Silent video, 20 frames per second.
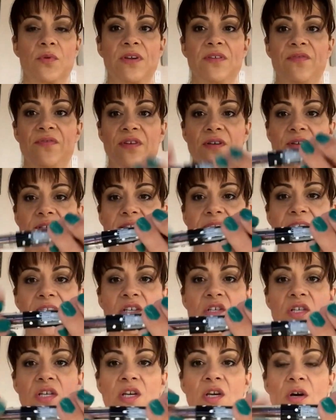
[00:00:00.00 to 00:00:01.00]
refills
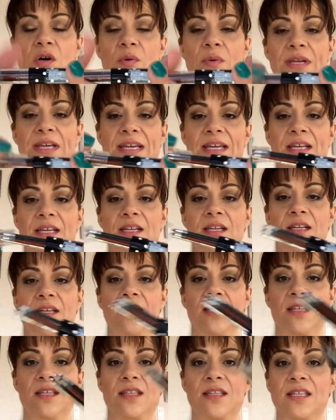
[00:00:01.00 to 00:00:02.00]
actually go in
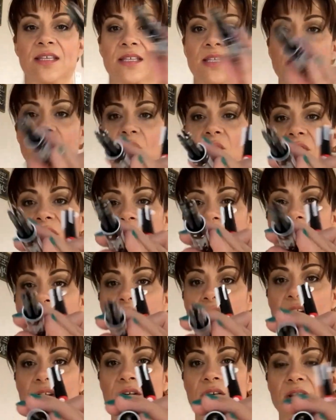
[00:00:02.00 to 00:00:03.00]
this little thing
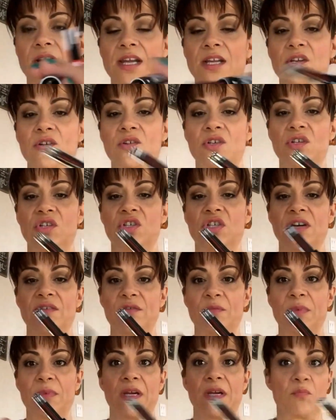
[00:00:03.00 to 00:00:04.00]
here, and you just shove
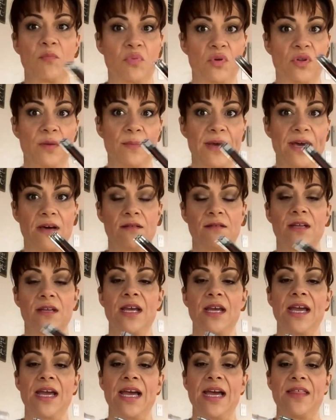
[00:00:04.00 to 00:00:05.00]
them in and pull them out,
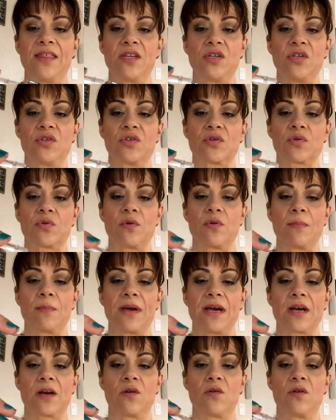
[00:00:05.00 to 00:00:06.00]
and then you screw them
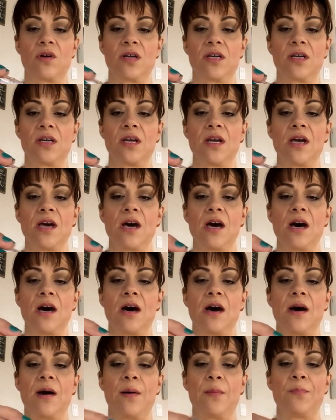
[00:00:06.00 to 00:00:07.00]
back on.
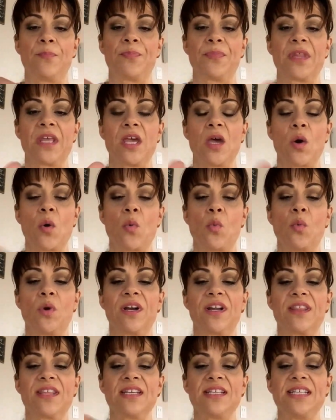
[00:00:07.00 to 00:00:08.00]

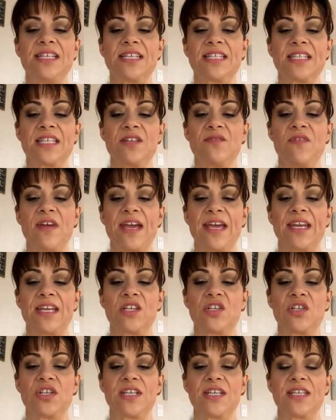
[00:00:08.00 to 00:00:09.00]
One of the
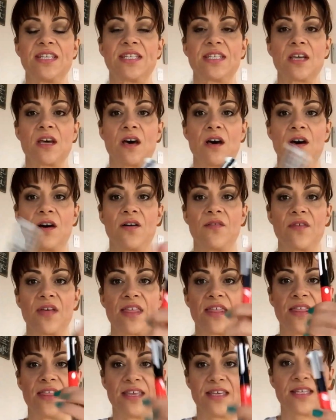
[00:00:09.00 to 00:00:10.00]
disadvantages of
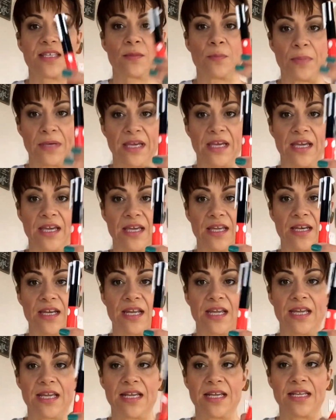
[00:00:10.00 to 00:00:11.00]
this pin
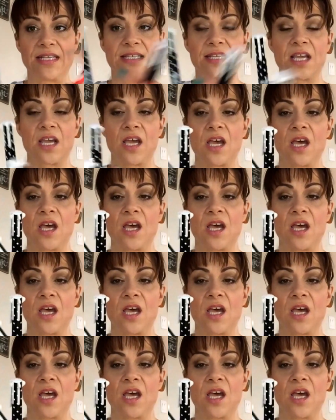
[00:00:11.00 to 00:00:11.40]
is,